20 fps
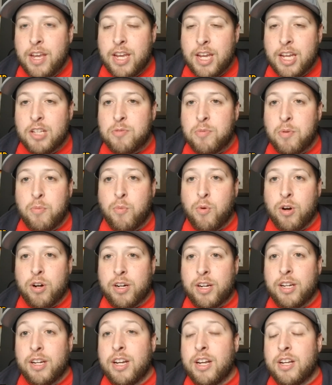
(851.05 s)
It's been
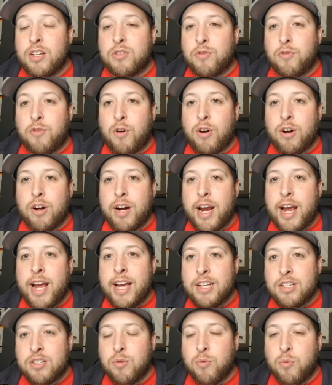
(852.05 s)
working as far
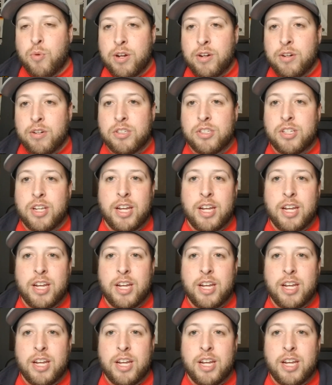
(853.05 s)
as the winners,